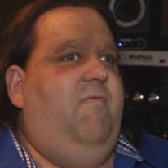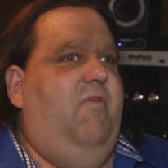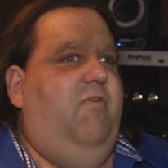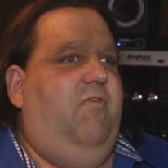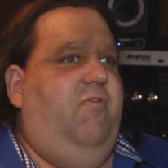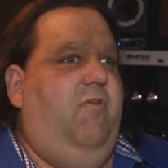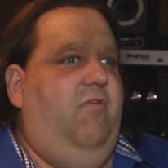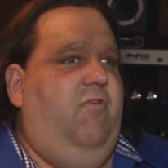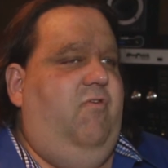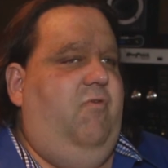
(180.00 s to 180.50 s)
is
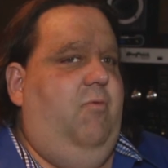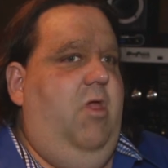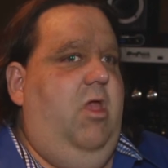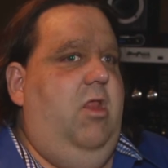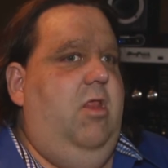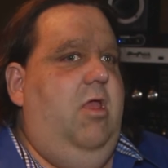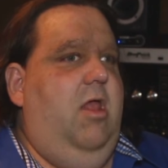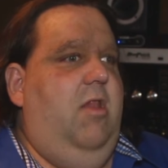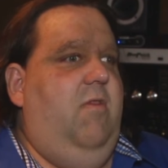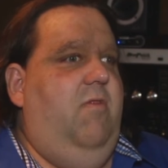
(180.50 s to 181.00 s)
so
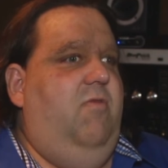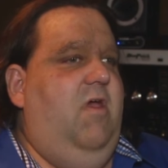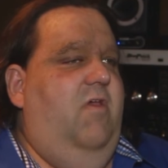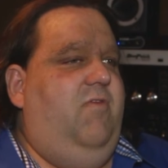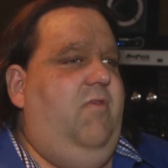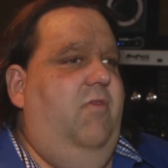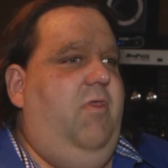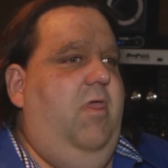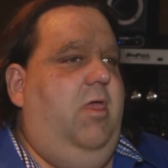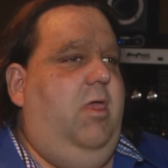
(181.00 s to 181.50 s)
sweet and
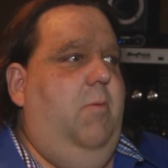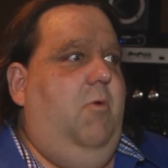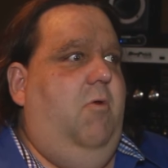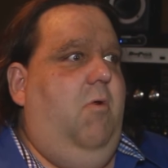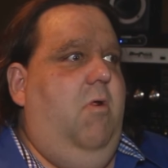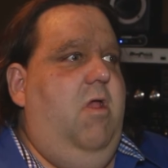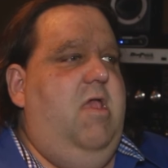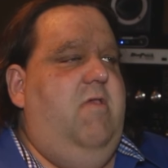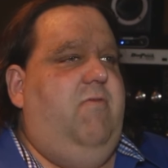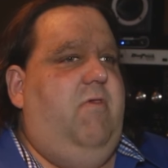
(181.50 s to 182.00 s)
doesn't think I'm
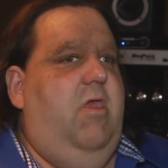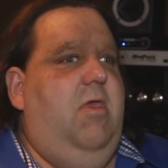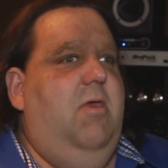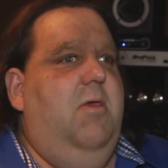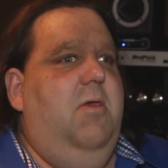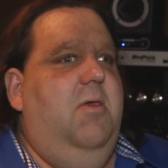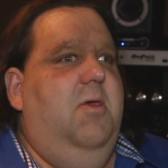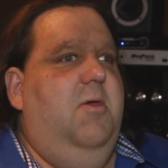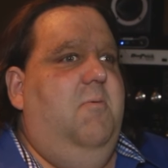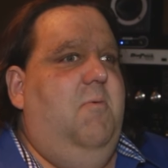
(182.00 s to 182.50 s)
crazy
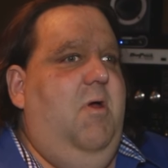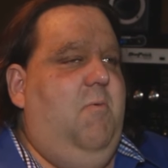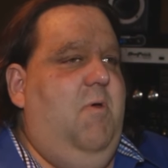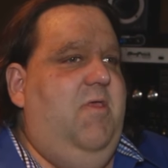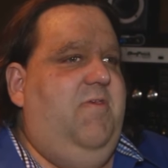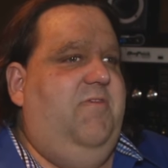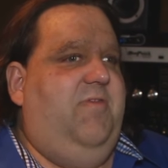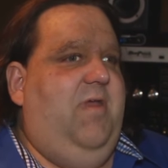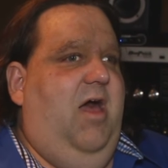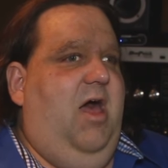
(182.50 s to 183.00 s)
when we
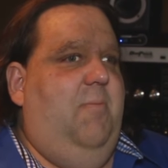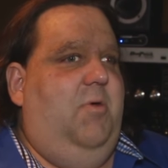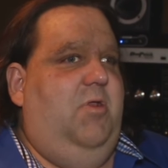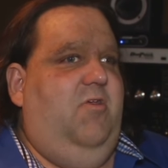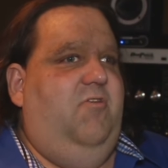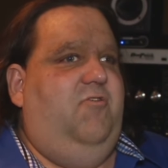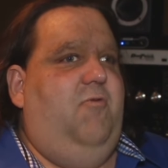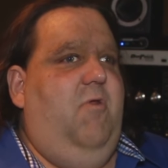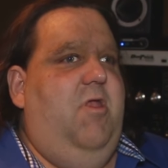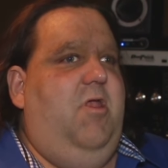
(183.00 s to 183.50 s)
stop on
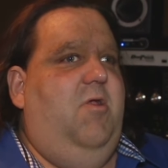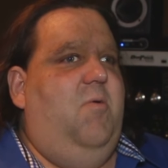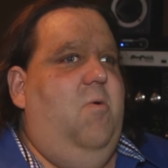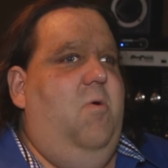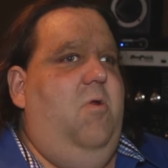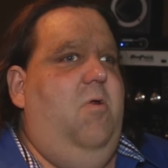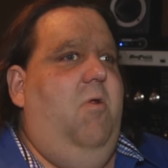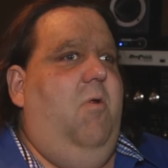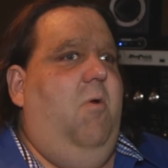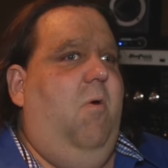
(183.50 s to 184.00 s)
a street
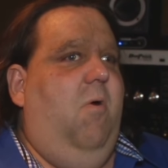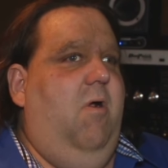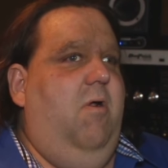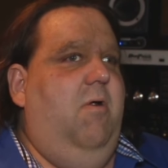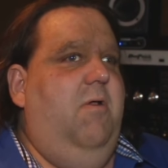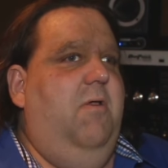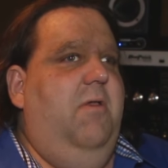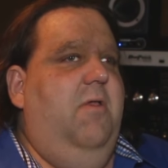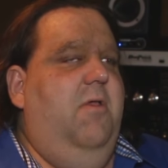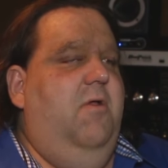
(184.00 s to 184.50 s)
corner or
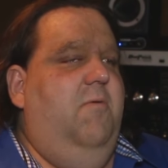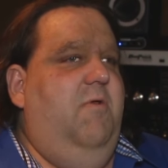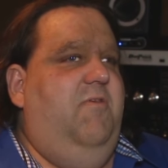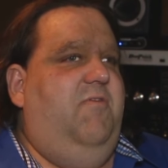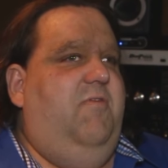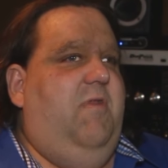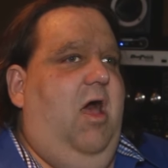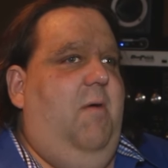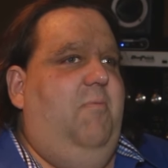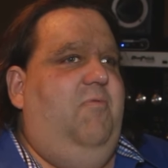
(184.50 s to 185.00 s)
we
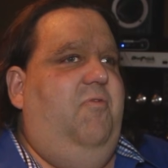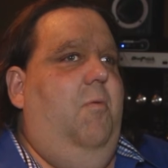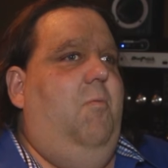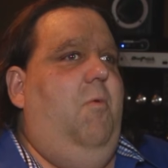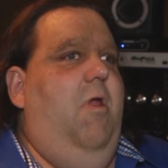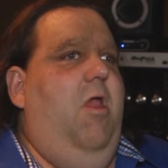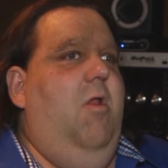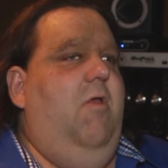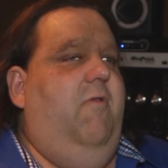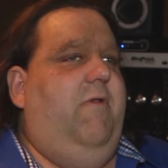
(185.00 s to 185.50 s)
stopped
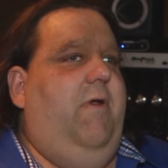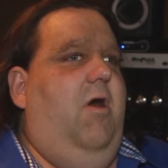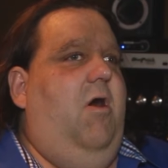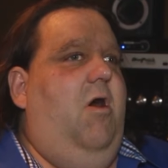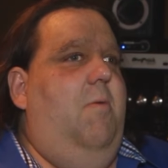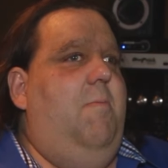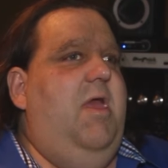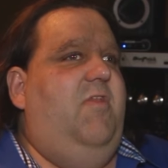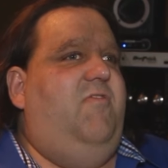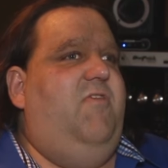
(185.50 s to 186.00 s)
somewhere and I was like,
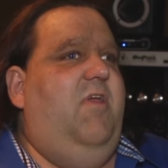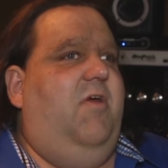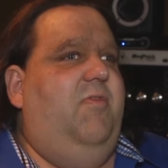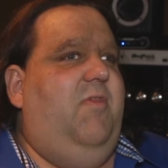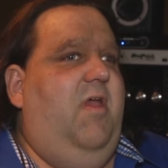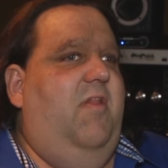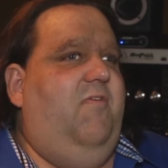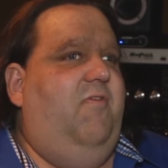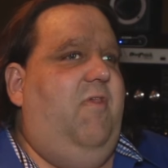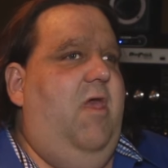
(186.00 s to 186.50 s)
oh man, check out
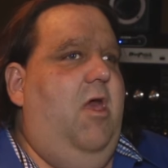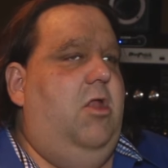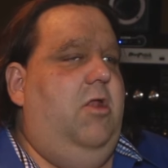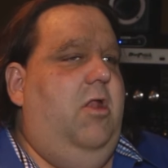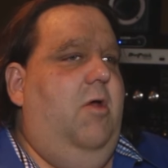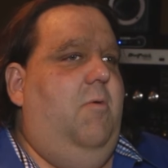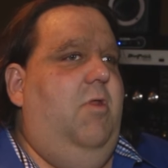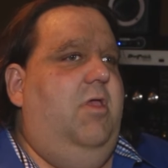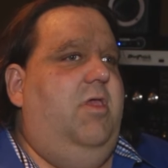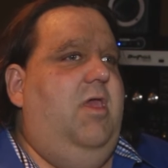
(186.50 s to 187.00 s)
that sound, and
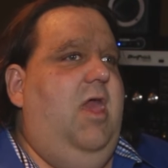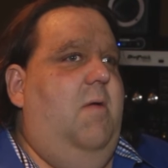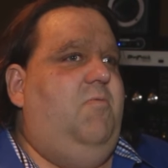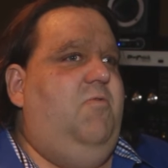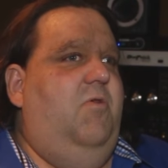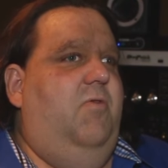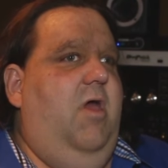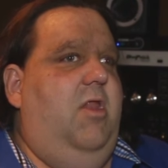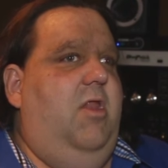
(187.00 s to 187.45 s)
I want to capture that